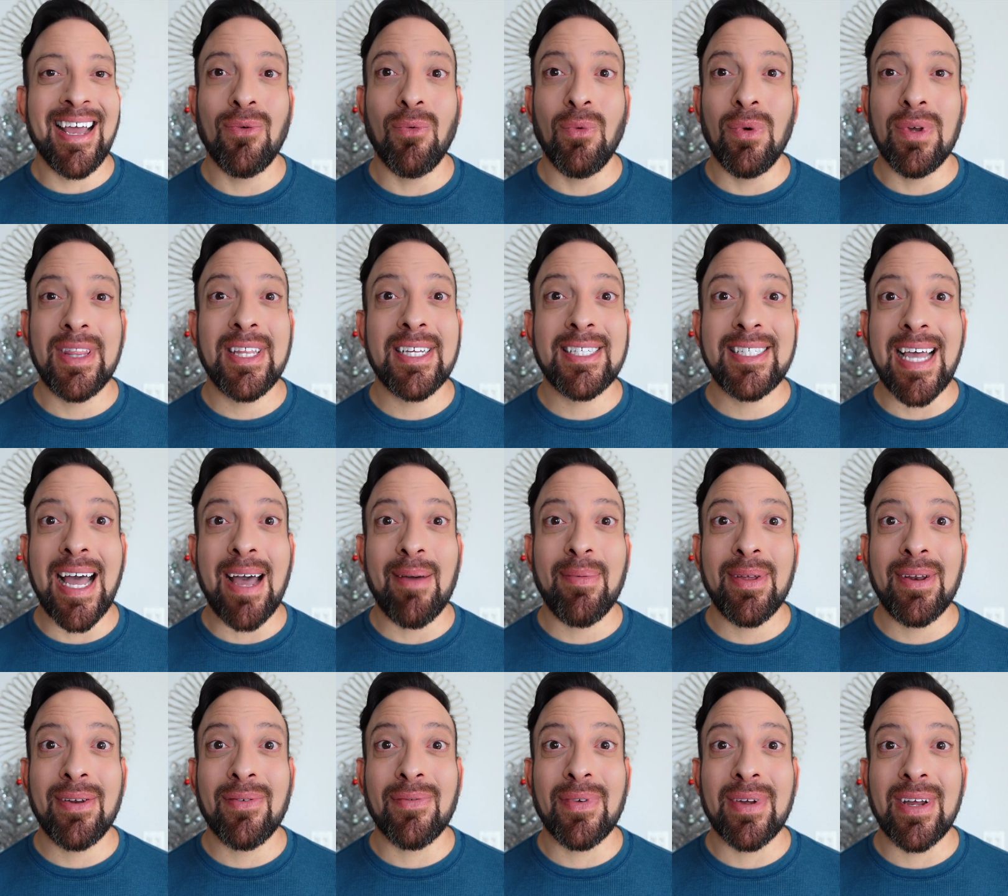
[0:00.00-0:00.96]
Would this
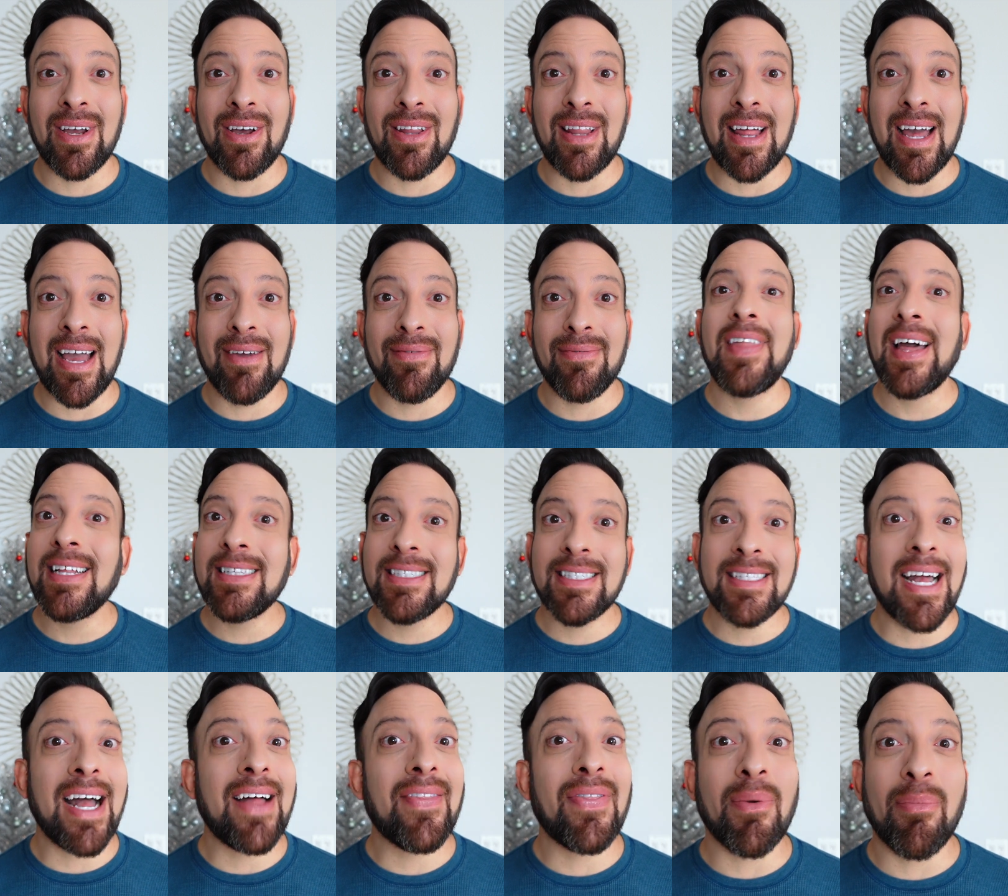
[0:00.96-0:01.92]
happen in real life? That's
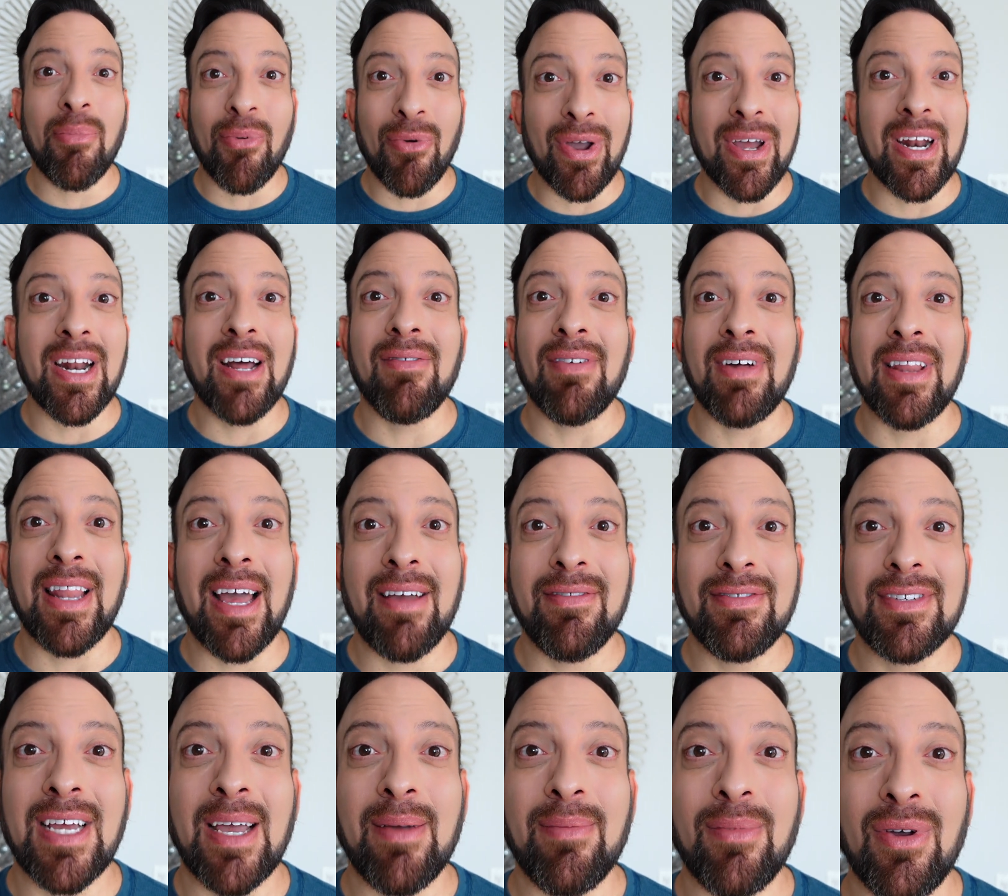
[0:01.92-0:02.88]
not the point of a
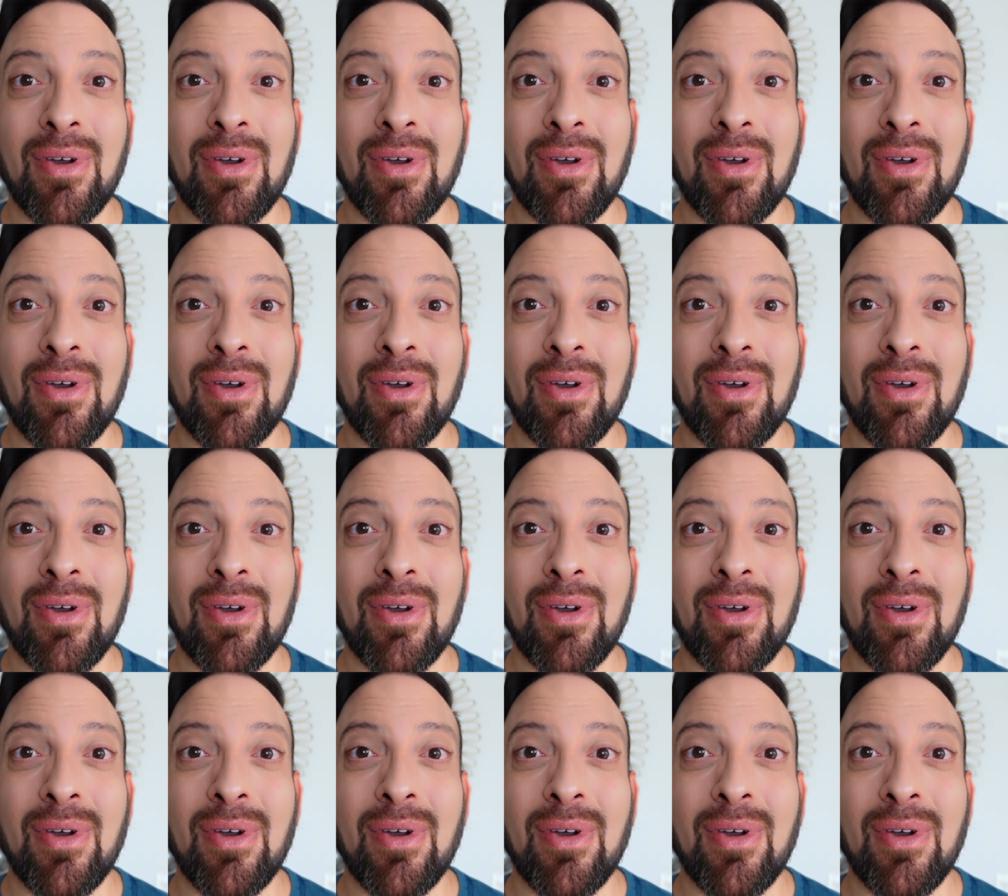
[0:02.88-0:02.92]
Lifetime